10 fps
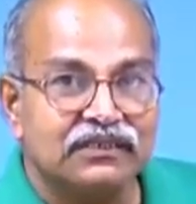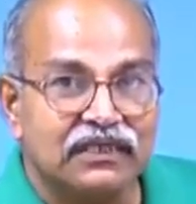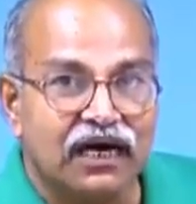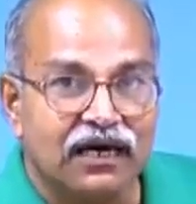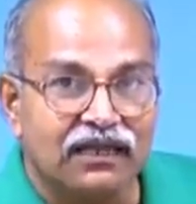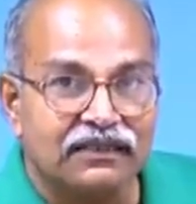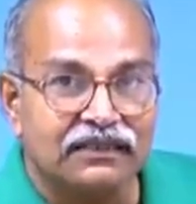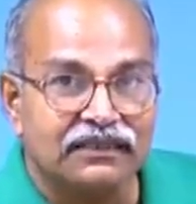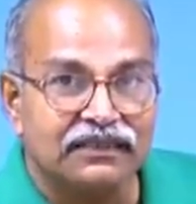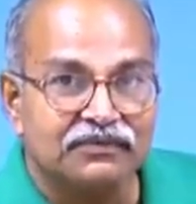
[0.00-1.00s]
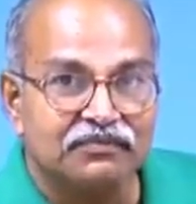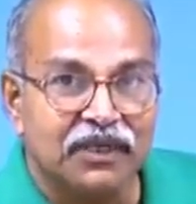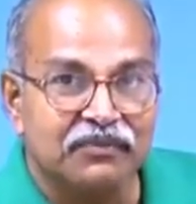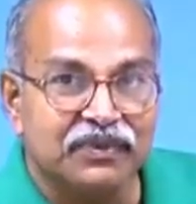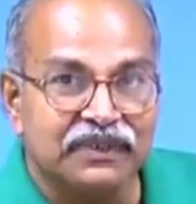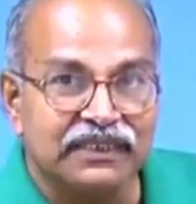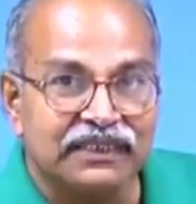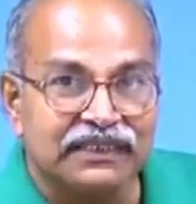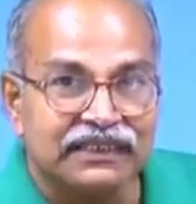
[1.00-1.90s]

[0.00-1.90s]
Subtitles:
card, this paper,